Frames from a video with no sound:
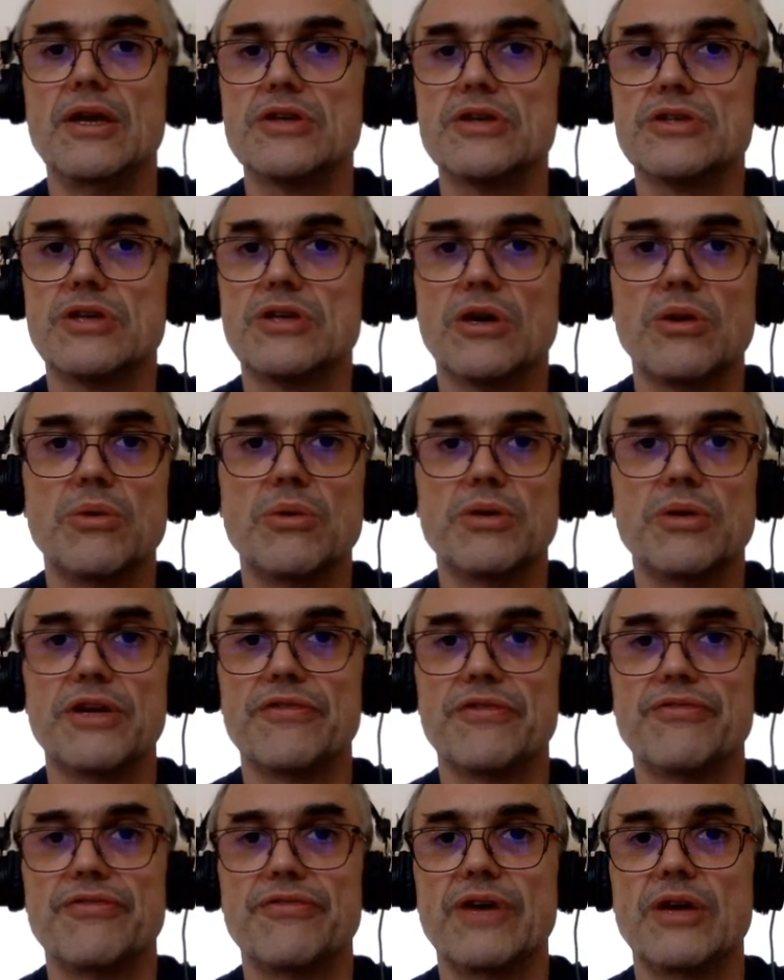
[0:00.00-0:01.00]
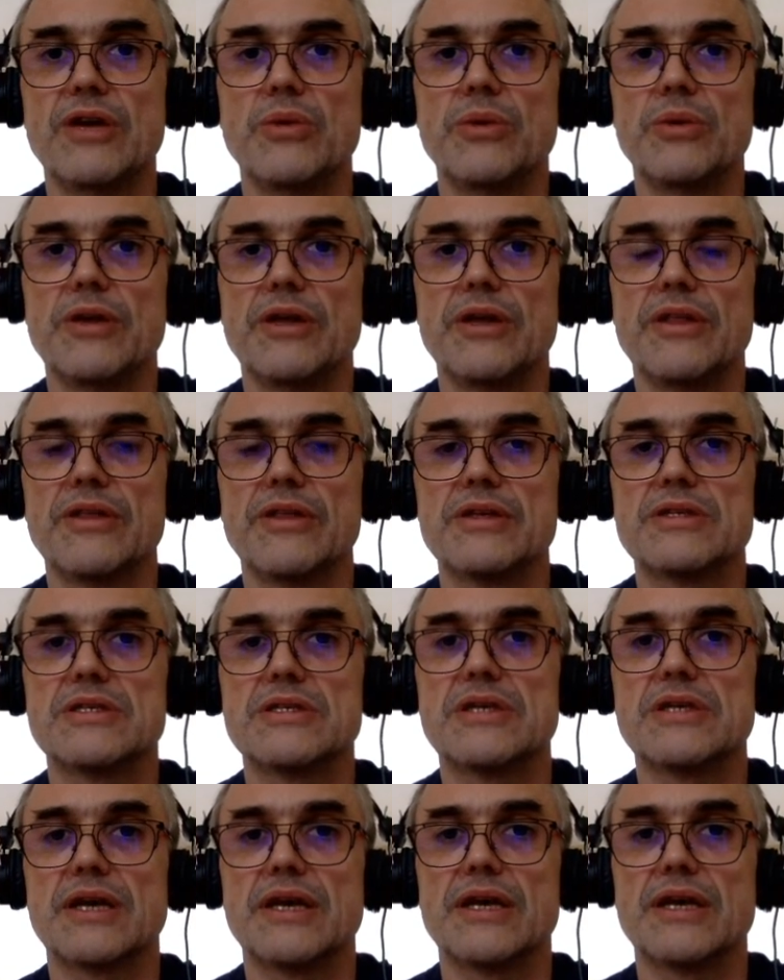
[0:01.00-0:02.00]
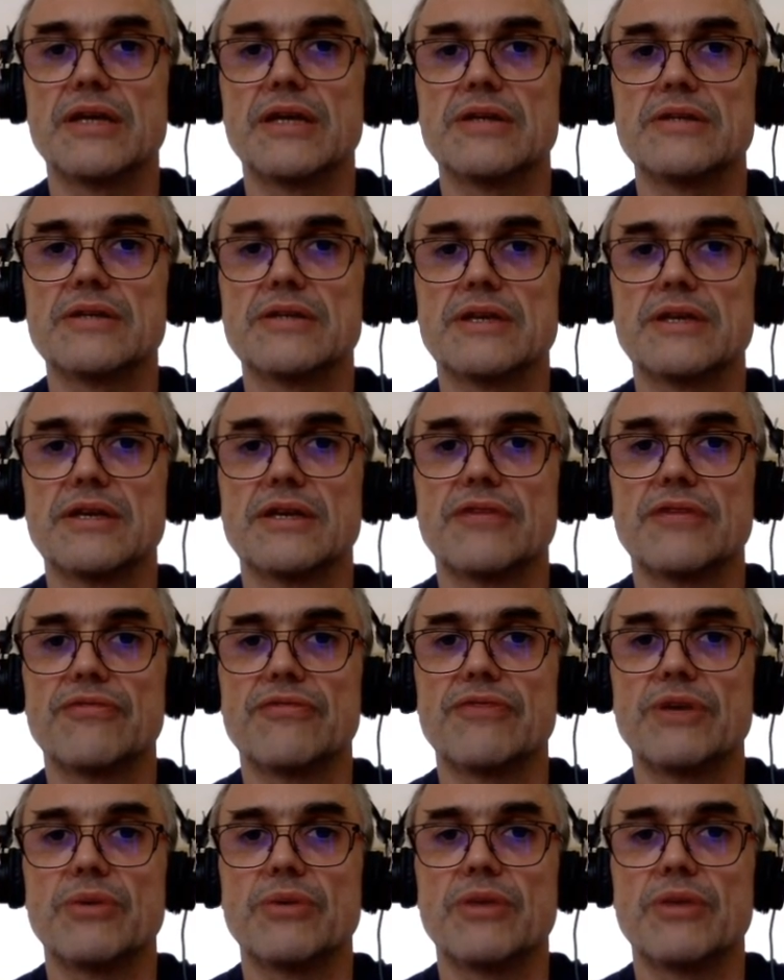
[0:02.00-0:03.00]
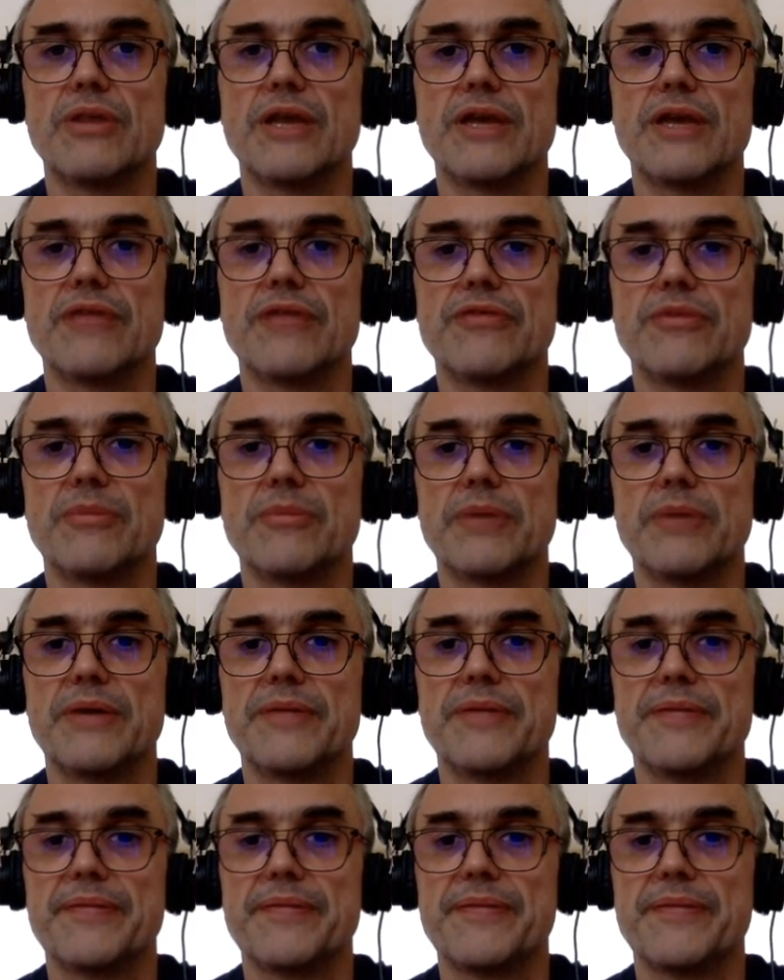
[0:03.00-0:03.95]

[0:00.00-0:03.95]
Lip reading: So have fun with science and have fun with life. Bye.